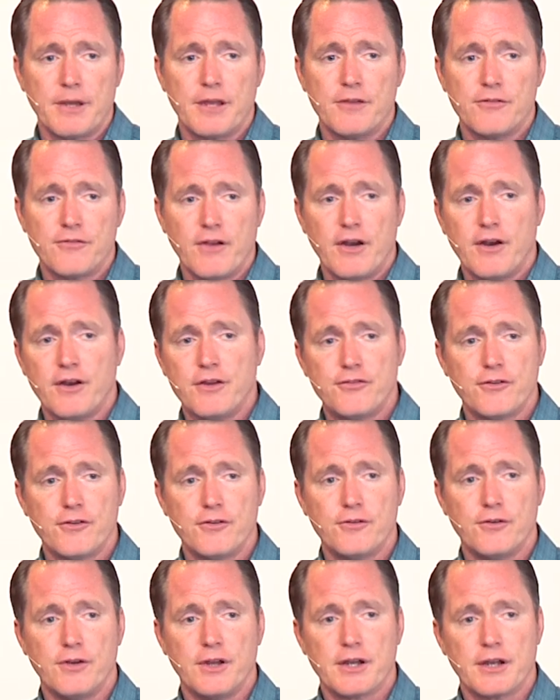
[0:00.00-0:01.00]
because very
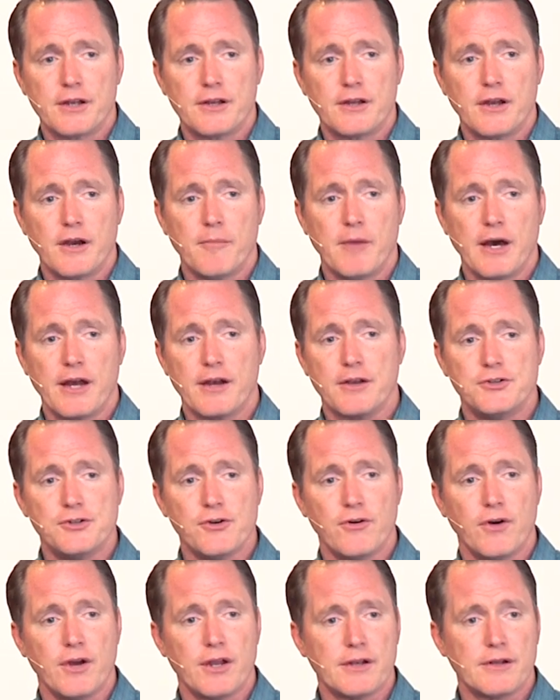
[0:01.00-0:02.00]
soon it could come out of
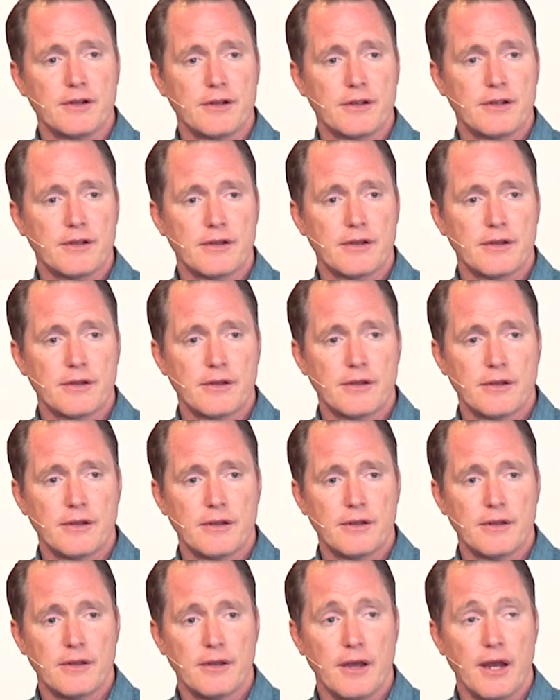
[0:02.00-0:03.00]
joint.
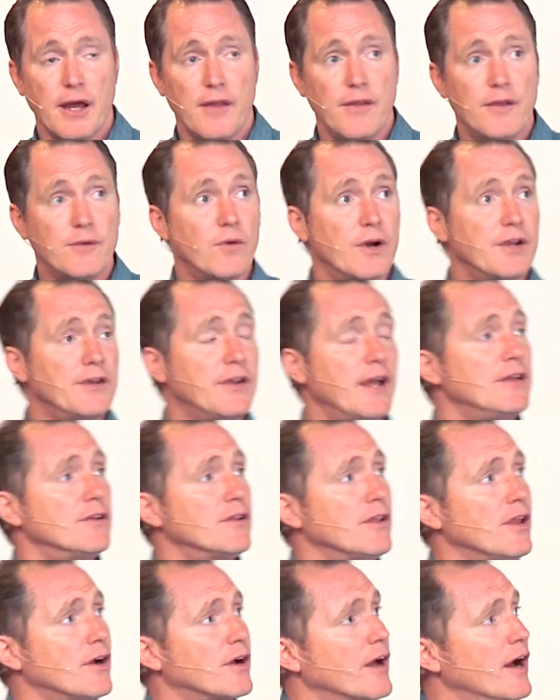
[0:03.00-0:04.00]
And then one day you
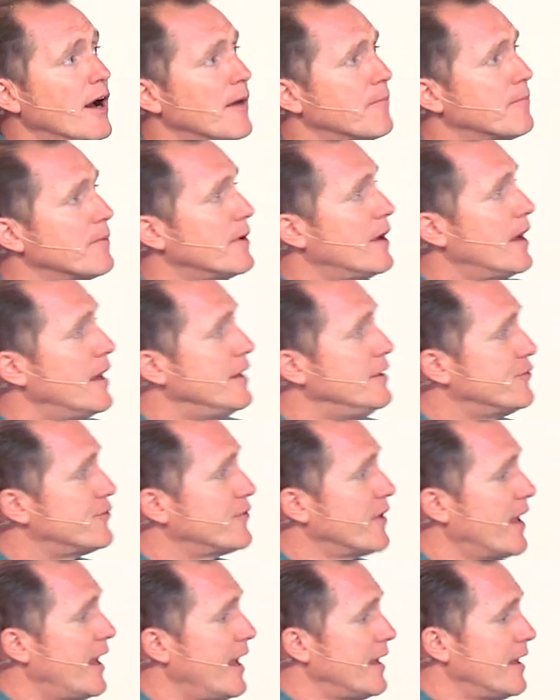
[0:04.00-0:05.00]
look up and you
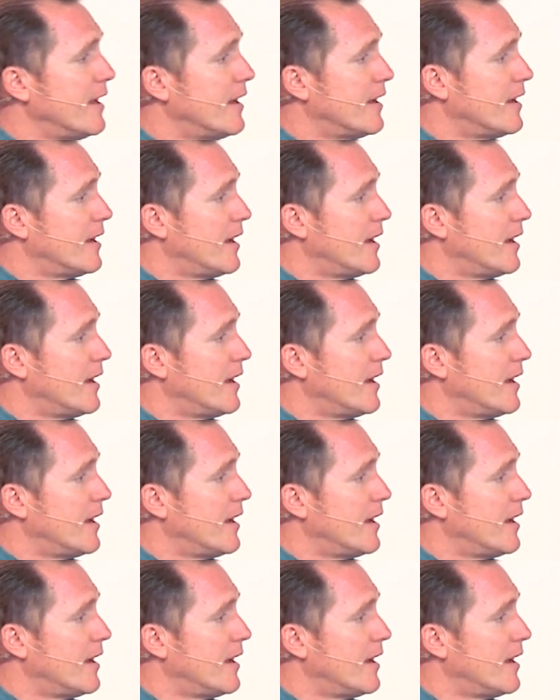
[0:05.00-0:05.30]
say,